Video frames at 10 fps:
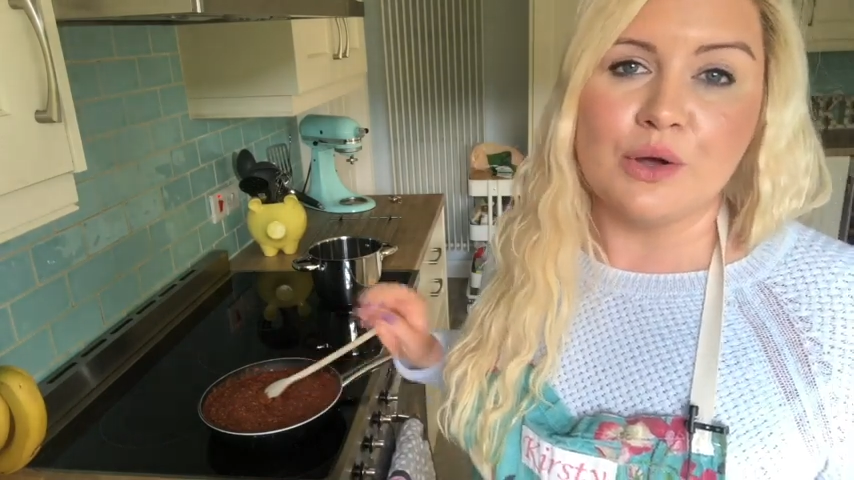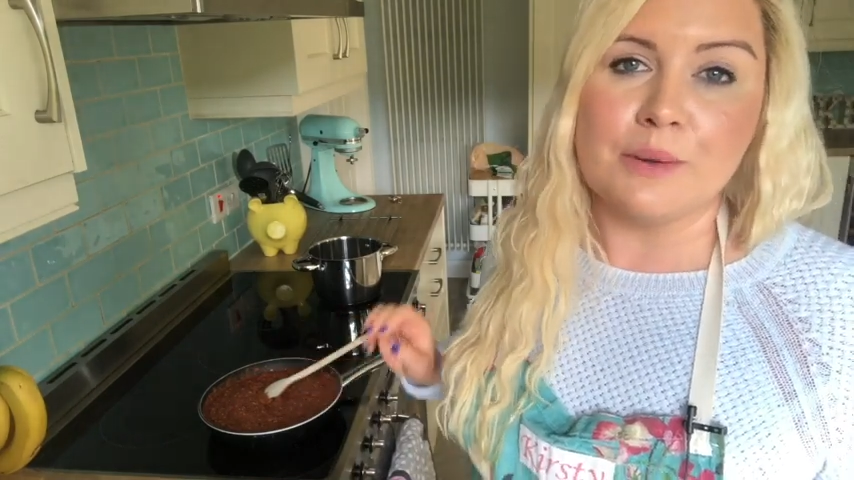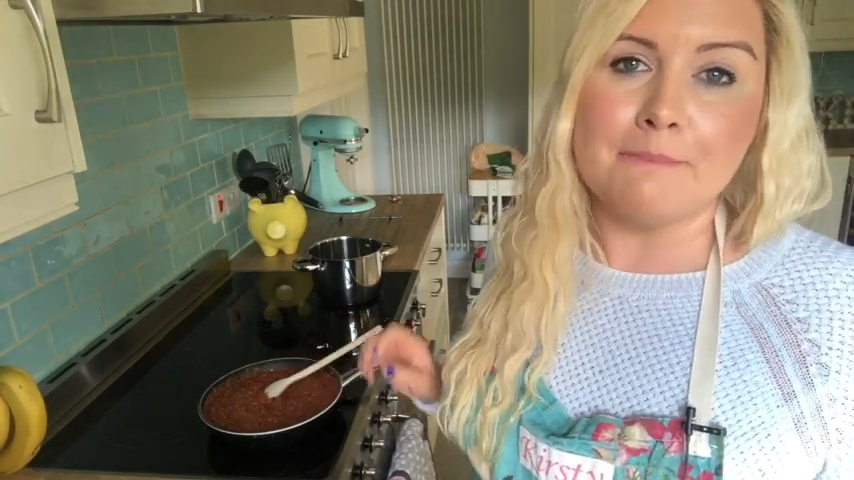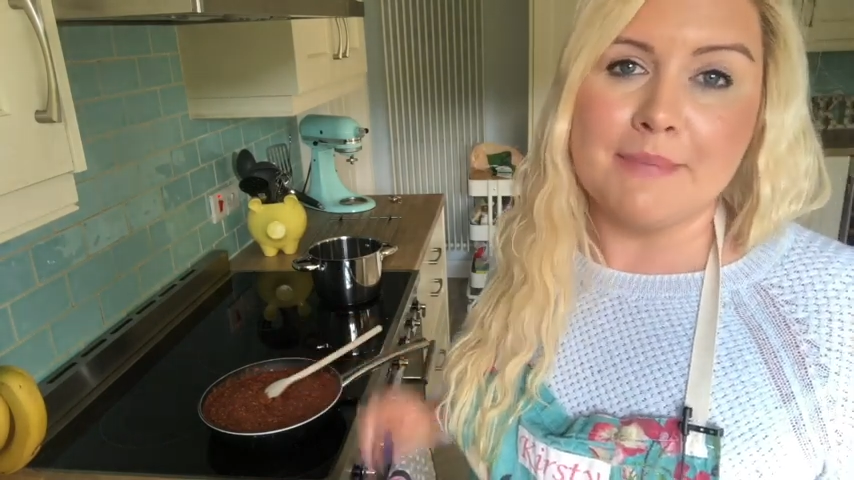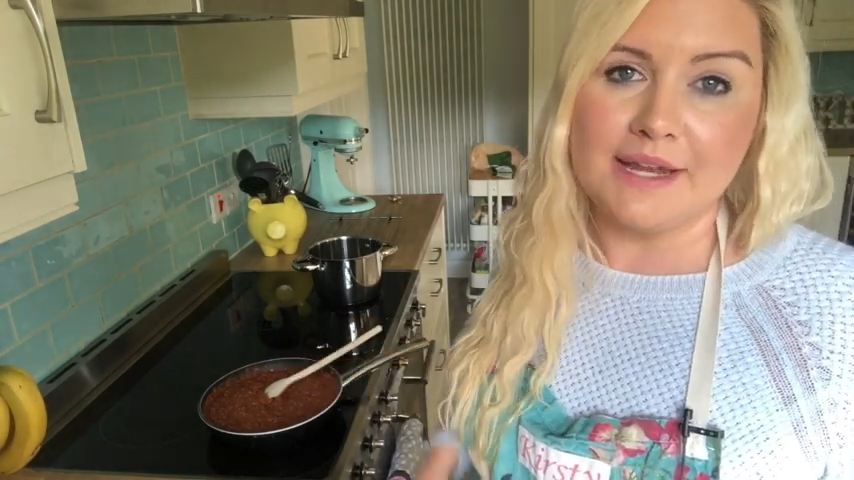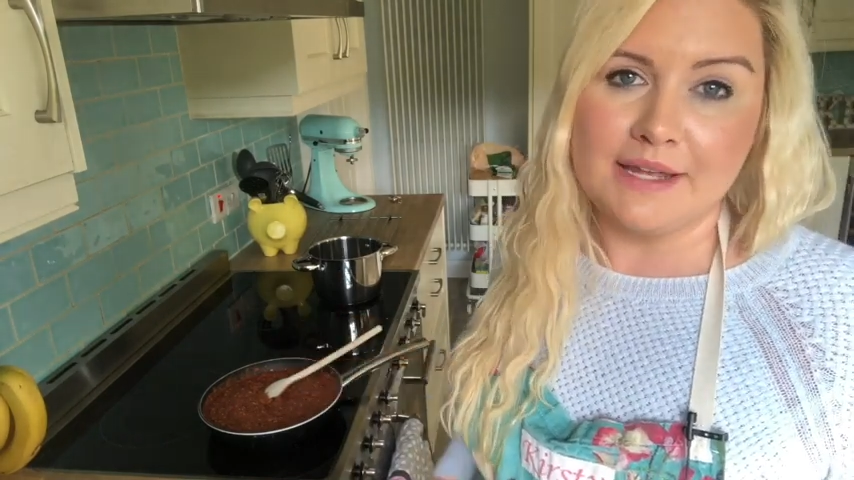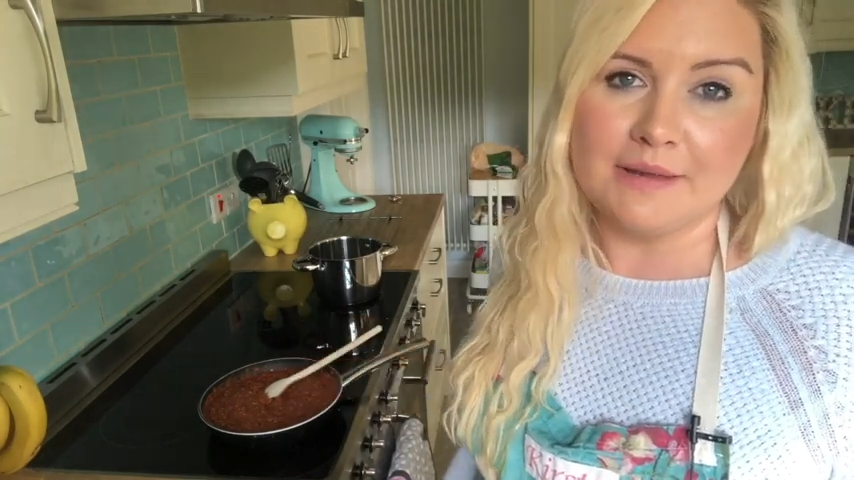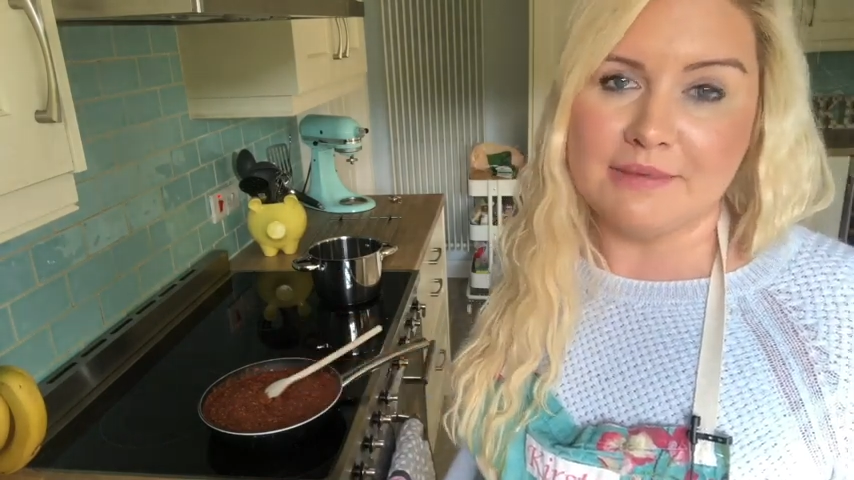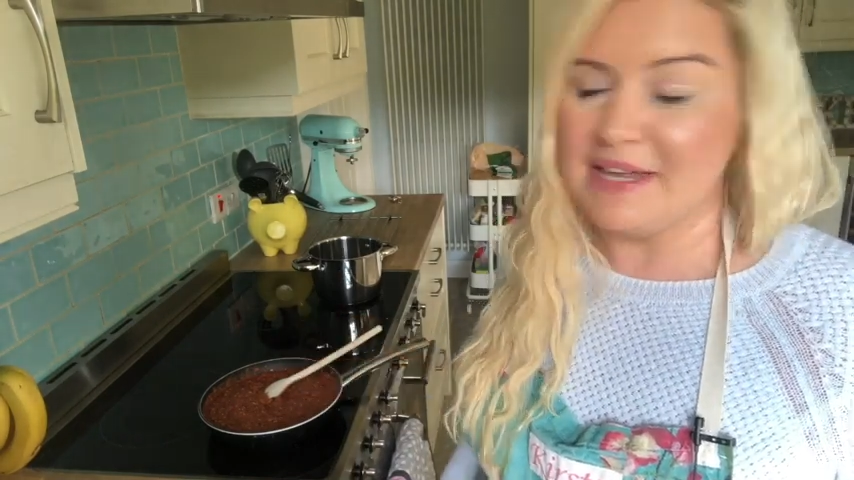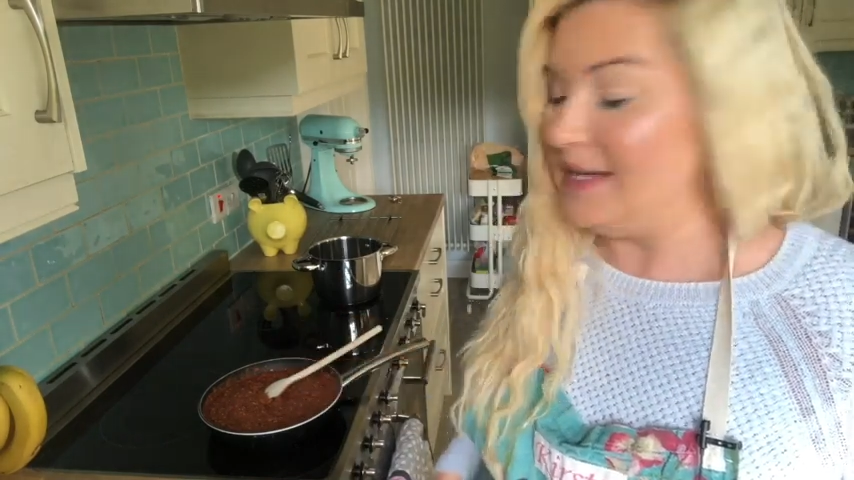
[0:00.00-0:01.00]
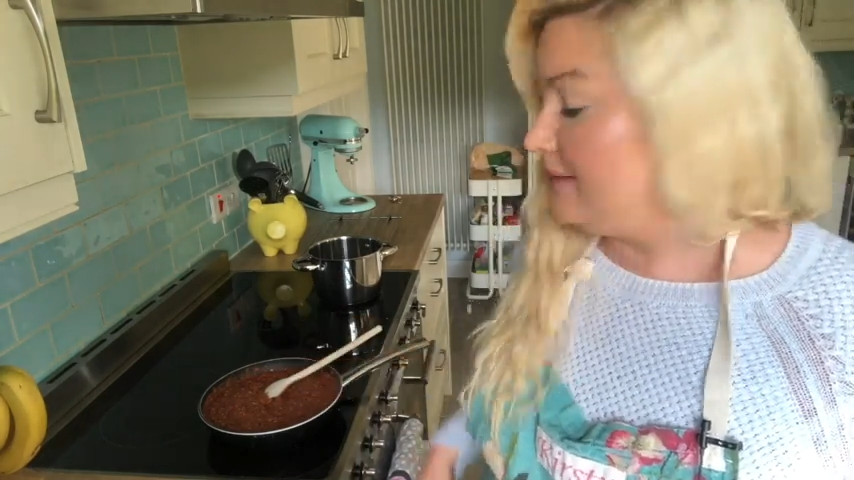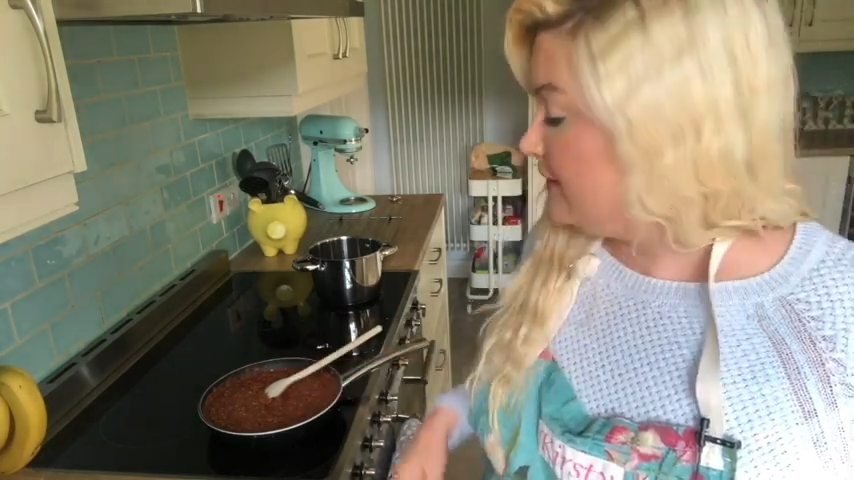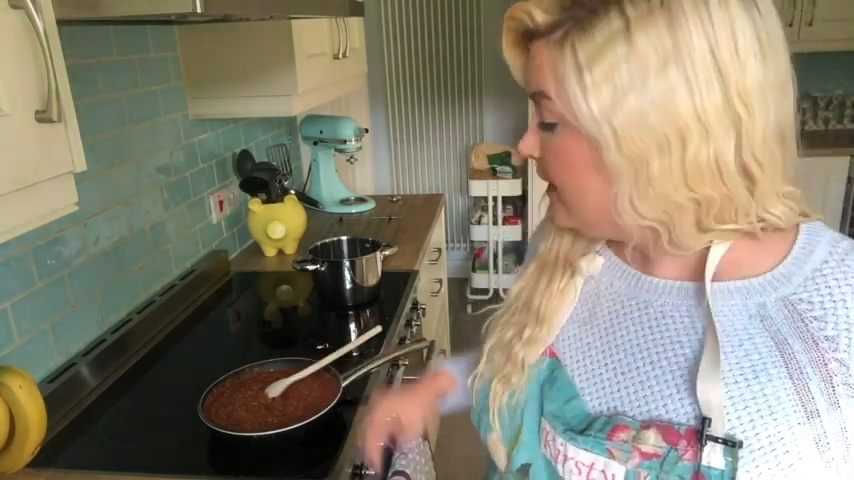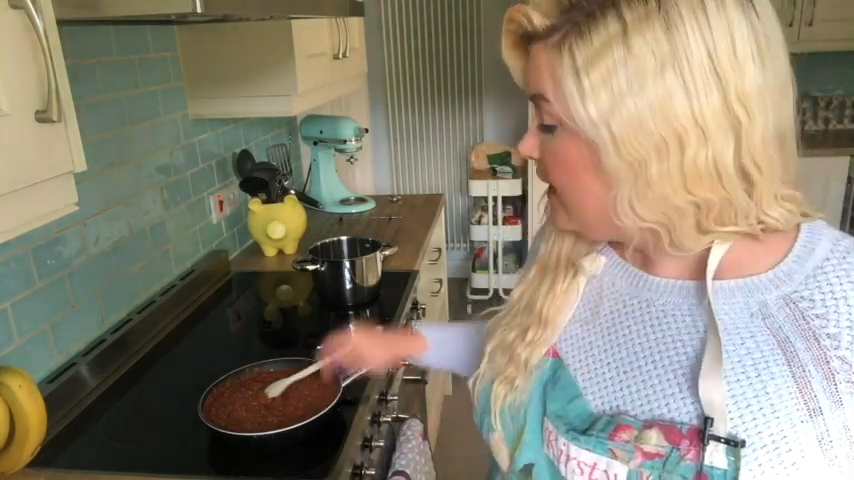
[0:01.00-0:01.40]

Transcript: on a medium heat.